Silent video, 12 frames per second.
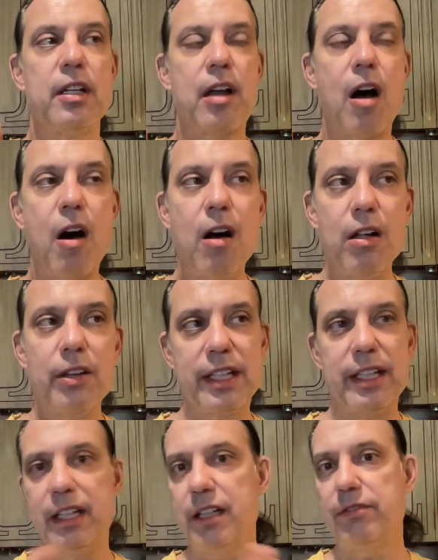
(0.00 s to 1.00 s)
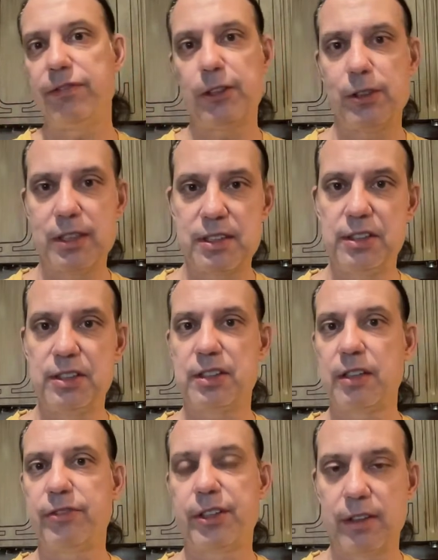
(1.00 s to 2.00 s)
all the influences
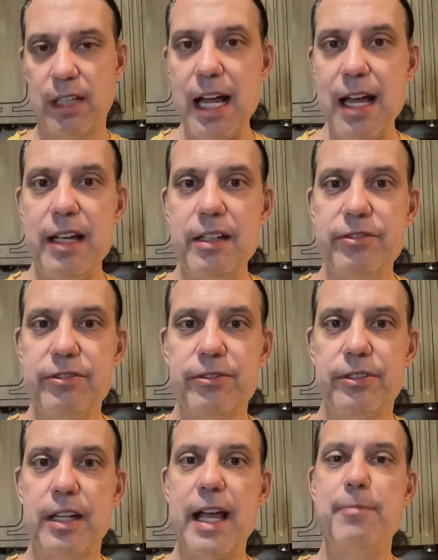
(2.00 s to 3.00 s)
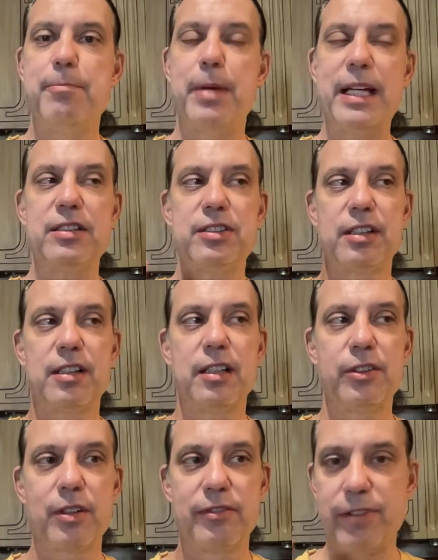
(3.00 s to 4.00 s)
of your life and based on
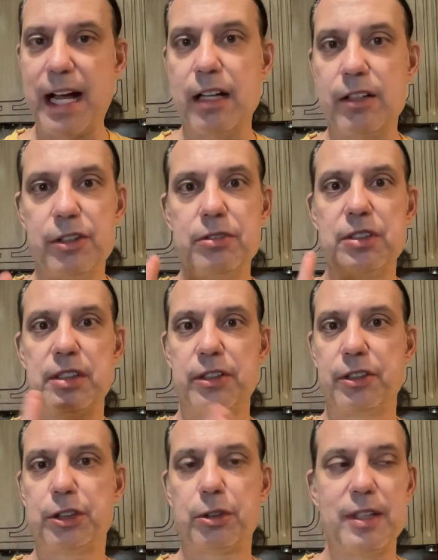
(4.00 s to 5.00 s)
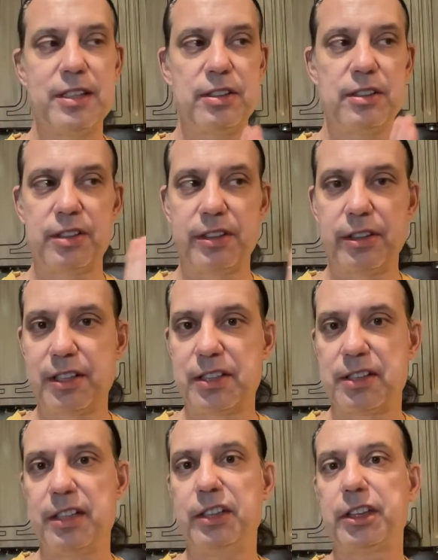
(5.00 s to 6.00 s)
your values and your choices and your
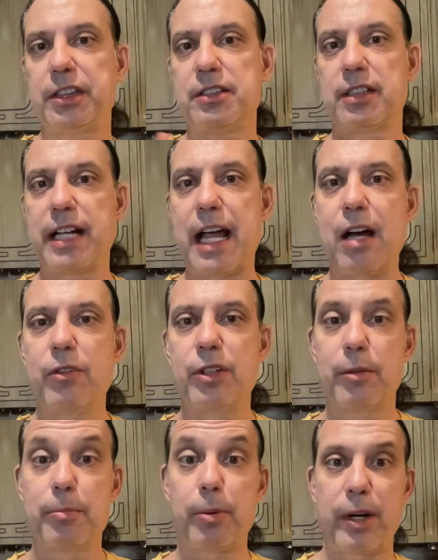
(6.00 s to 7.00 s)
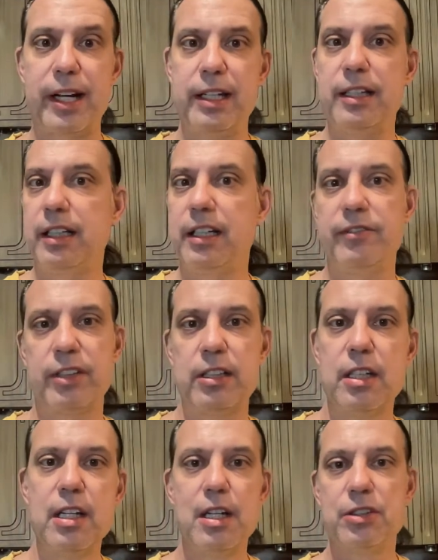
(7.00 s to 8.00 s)
decisions and how your brain even
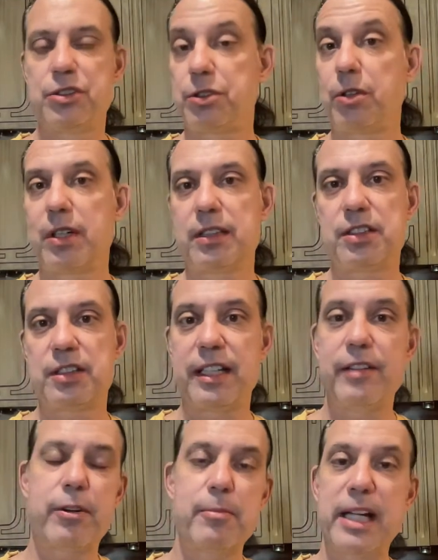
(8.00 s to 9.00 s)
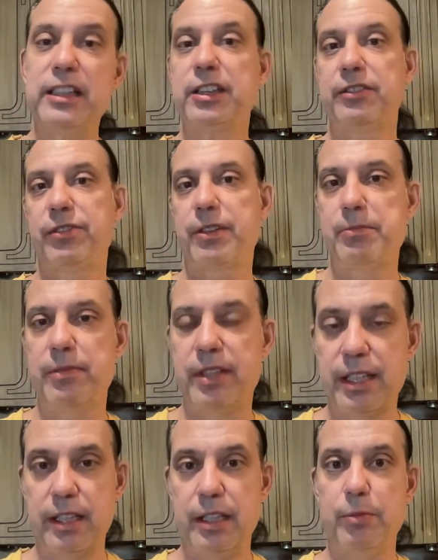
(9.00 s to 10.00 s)
sorts information from
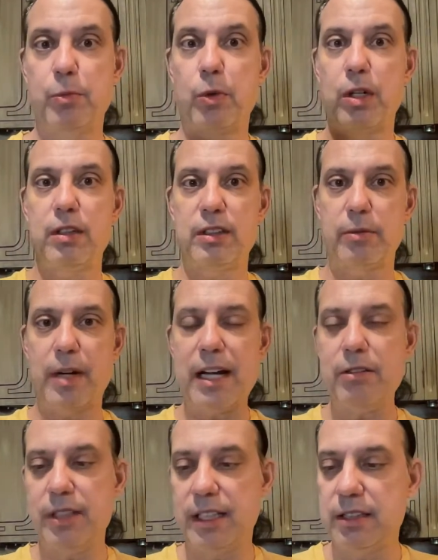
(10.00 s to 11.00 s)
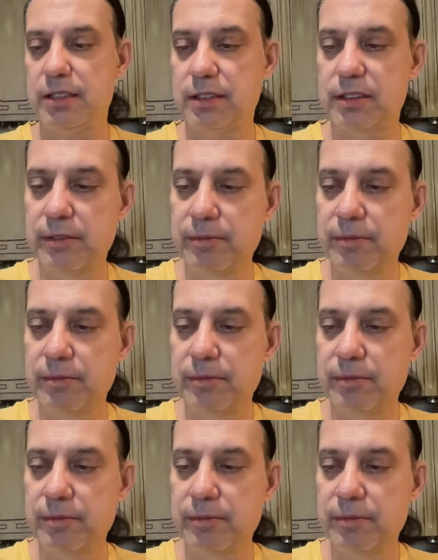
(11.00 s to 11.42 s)
the world around us